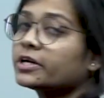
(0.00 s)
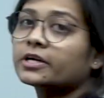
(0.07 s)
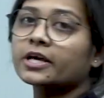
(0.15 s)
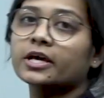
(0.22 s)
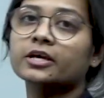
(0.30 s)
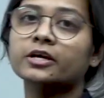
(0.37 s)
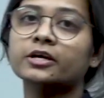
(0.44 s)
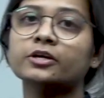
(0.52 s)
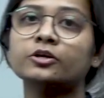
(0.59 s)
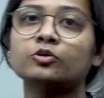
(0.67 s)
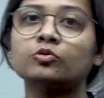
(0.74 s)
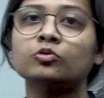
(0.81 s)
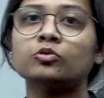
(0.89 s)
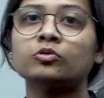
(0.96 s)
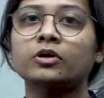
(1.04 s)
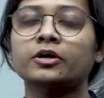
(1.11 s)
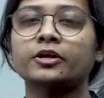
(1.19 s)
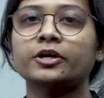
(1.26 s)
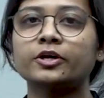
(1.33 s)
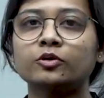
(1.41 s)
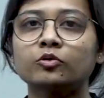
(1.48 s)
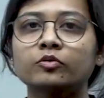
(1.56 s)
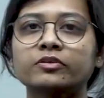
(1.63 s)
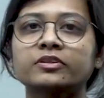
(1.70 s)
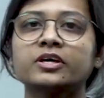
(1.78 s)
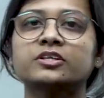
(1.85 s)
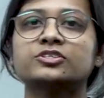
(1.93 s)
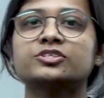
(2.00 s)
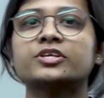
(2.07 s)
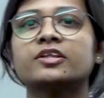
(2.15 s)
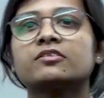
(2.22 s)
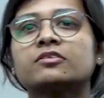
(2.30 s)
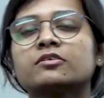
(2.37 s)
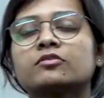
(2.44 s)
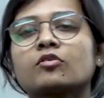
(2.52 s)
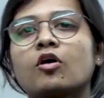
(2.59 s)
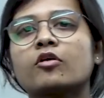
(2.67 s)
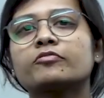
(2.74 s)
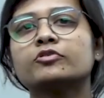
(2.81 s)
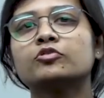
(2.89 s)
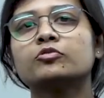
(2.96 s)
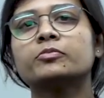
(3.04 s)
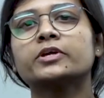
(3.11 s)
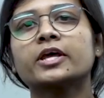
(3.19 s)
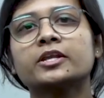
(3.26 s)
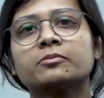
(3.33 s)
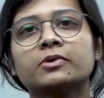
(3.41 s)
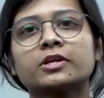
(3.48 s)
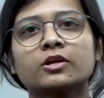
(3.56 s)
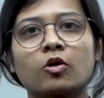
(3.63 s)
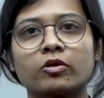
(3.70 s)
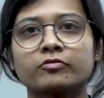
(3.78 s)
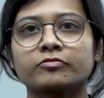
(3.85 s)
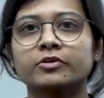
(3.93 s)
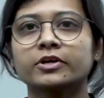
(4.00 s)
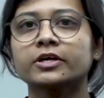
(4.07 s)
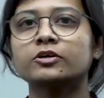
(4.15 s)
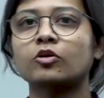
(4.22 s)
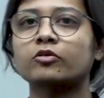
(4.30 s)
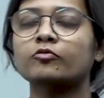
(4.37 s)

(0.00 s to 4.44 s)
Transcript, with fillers: be taken to reduce the instances of human animal conflict,